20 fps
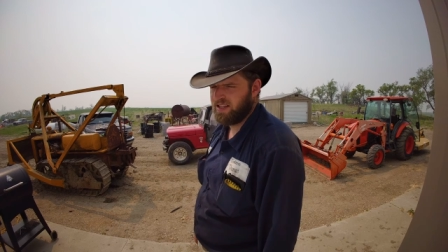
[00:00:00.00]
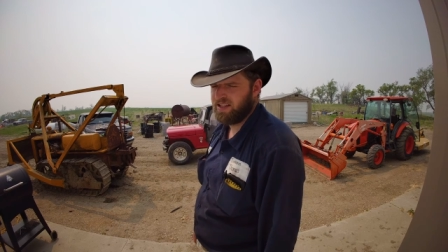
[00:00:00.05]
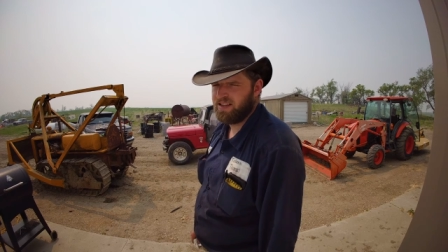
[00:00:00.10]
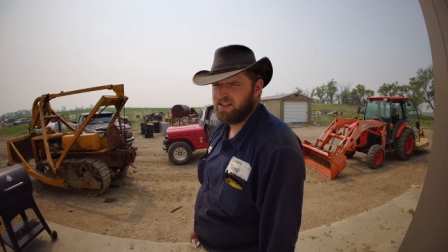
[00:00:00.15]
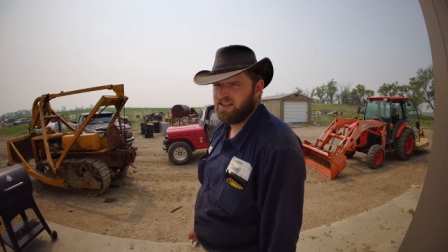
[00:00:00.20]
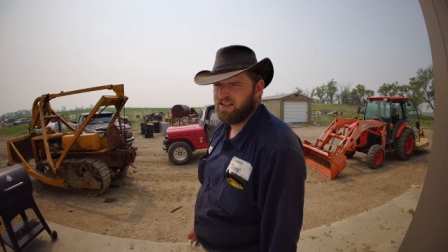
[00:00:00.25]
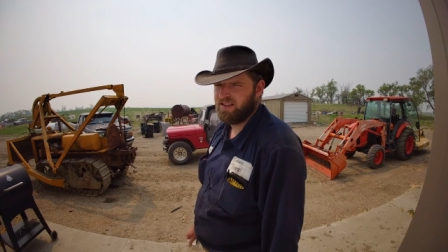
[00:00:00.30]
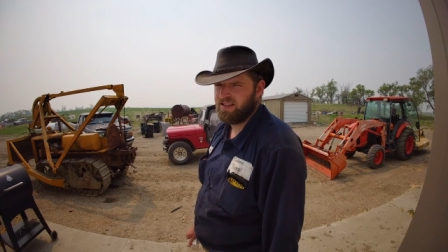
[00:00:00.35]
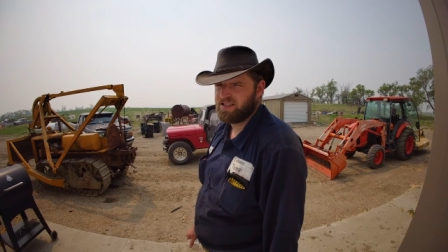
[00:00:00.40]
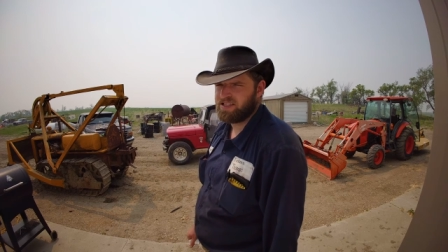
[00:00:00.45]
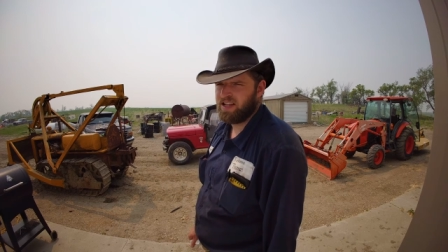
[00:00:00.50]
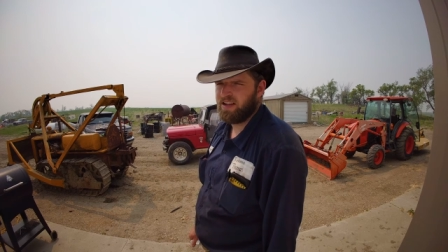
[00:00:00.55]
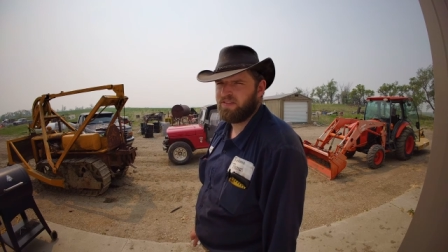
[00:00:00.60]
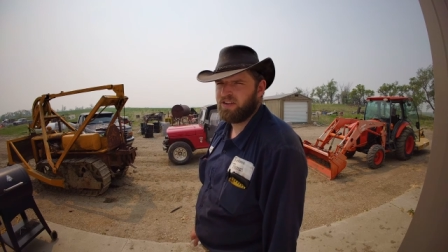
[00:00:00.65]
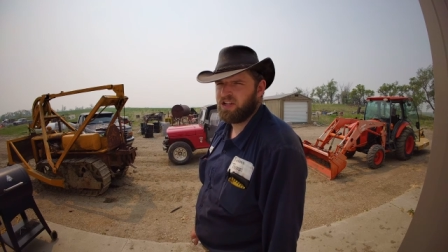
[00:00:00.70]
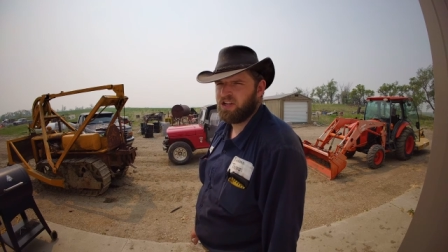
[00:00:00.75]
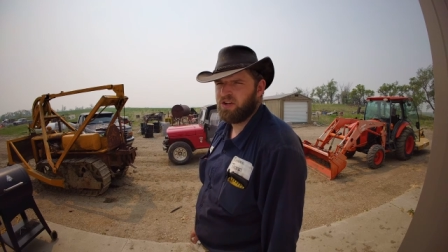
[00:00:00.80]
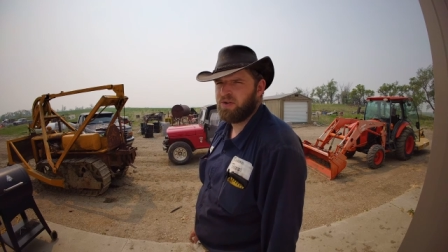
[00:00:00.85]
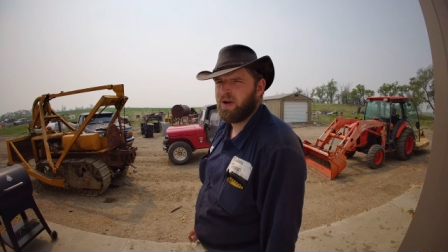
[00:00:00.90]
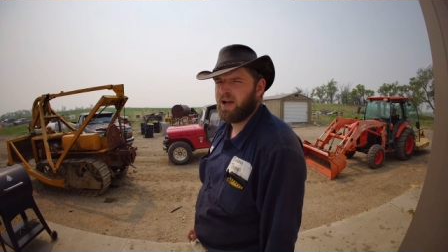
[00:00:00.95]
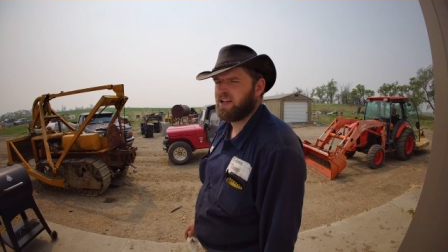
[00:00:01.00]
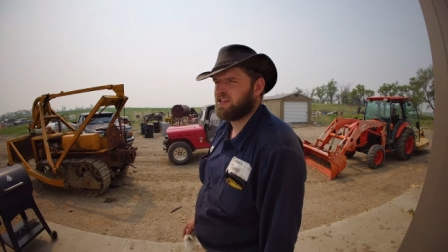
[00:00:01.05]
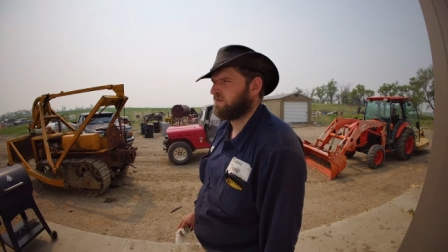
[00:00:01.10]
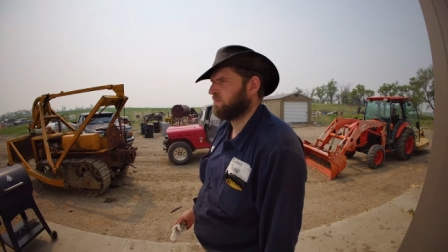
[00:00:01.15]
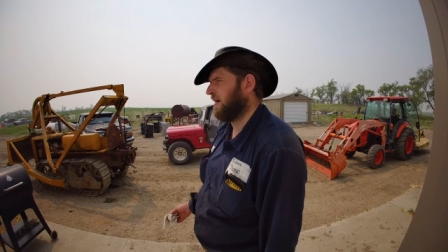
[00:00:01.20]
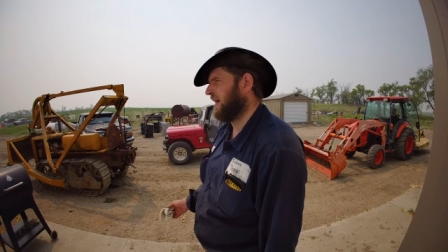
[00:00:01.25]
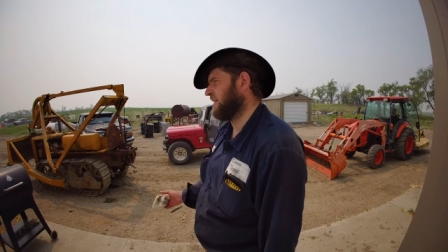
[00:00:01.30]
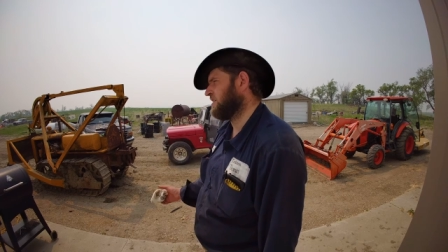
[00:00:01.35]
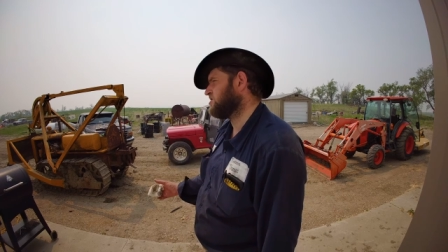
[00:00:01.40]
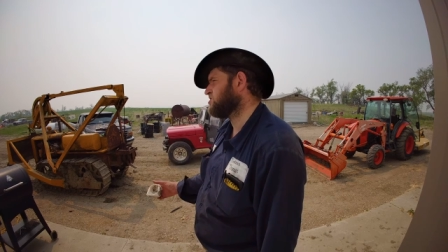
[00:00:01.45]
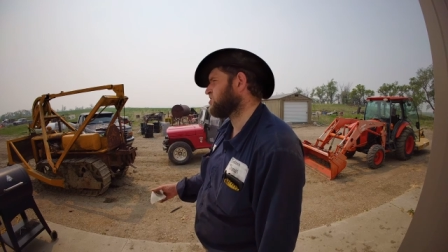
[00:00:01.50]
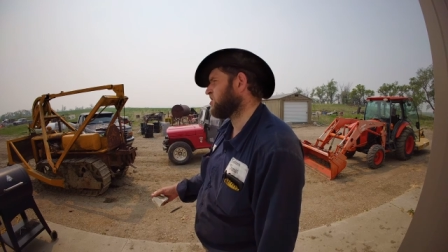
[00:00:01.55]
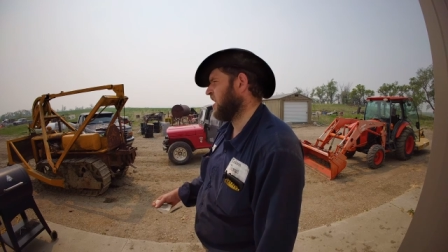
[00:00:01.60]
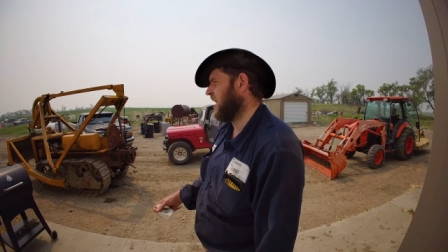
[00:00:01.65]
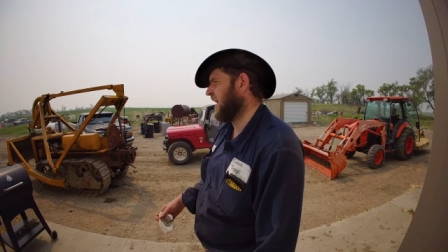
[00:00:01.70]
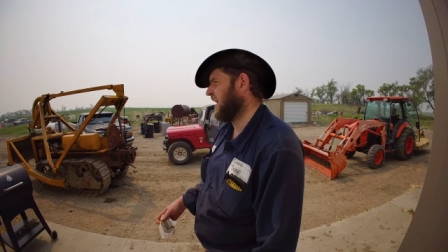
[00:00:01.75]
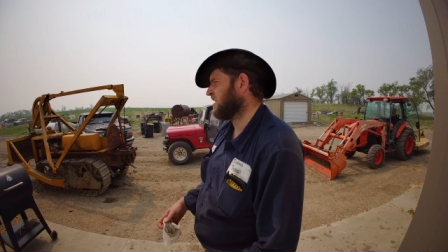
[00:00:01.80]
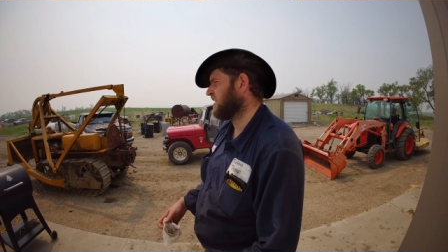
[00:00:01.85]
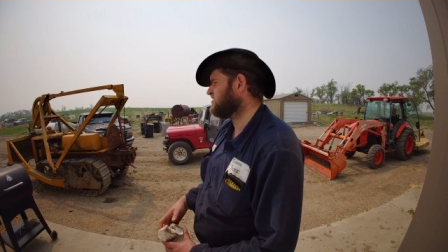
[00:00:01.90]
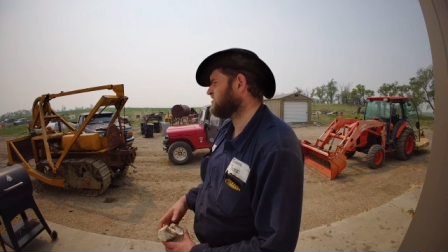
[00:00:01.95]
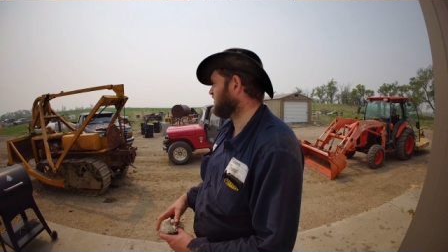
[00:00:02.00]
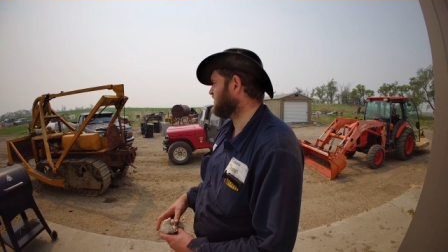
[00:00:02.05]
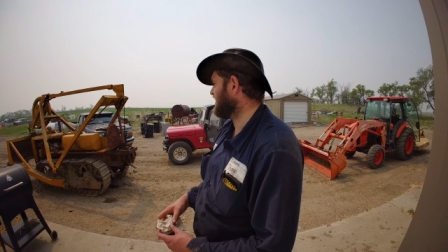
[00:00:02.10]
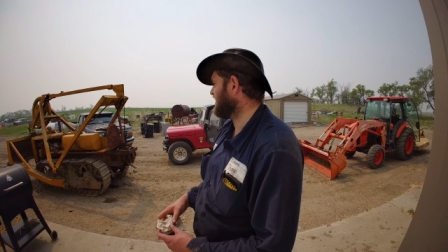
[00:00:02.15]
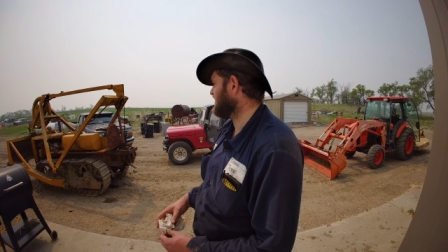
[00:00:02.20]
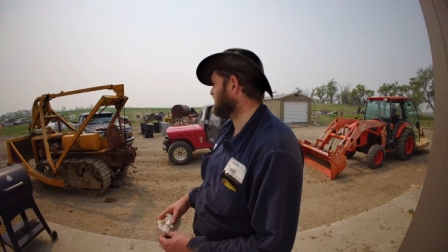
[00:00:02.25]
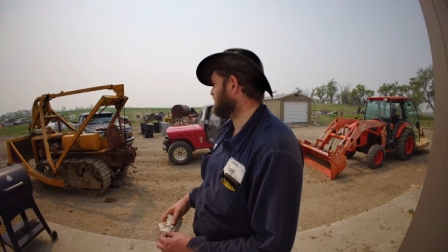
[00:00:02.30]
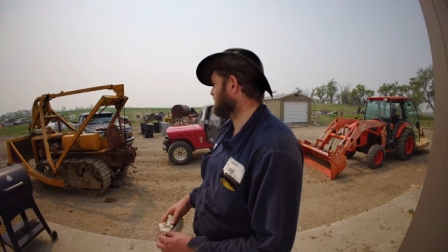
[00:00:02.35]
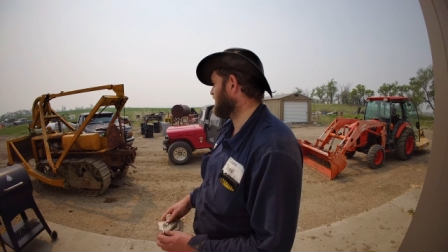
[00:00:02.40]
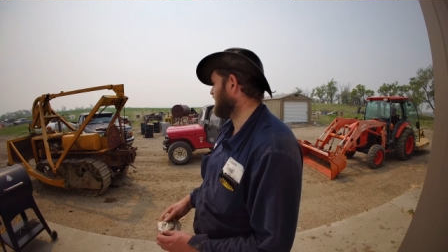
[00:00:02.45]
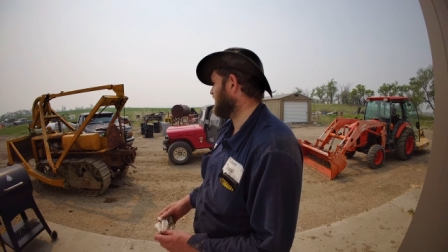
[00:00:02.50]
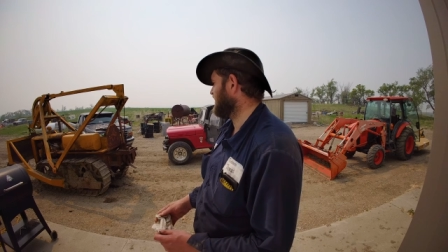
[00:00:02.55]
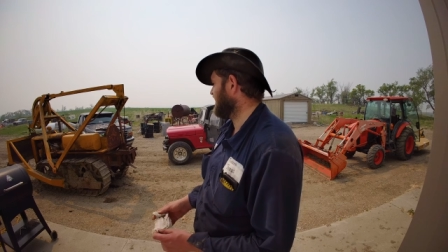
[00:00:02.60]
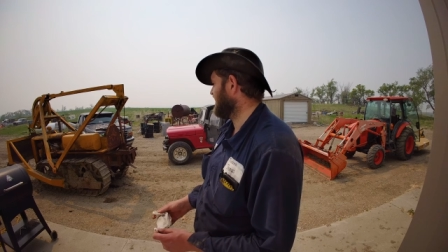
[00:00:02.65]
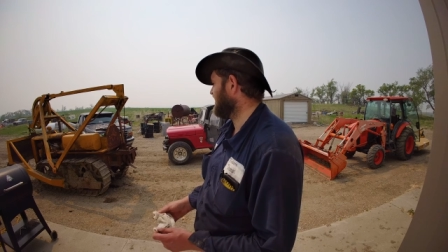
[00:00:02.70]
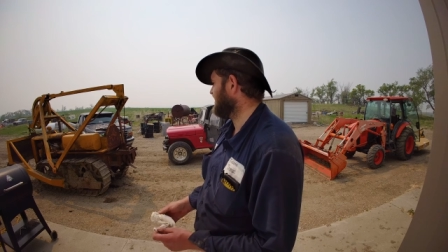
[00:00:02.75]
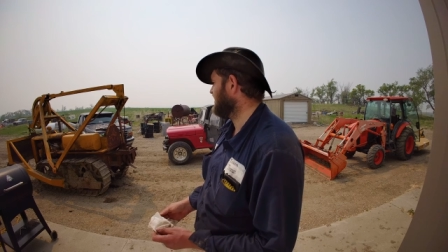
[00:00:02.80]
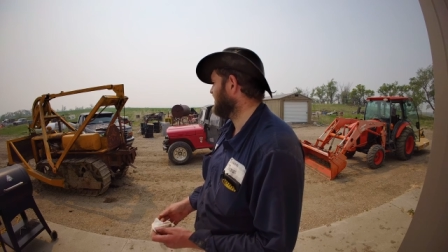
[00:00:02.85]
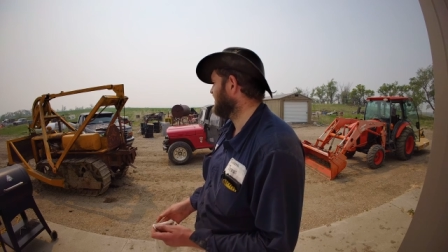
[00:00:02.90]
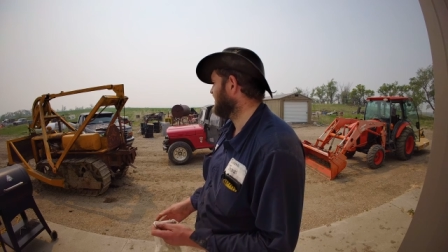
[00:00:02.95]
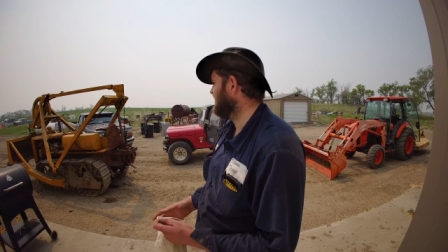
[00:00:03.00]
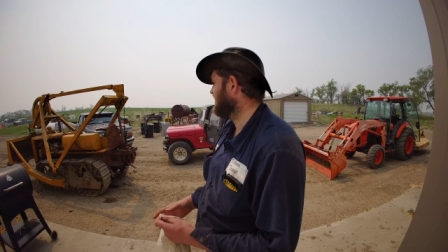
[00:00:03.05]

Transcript: the 7U has bad tracks, but that's about it.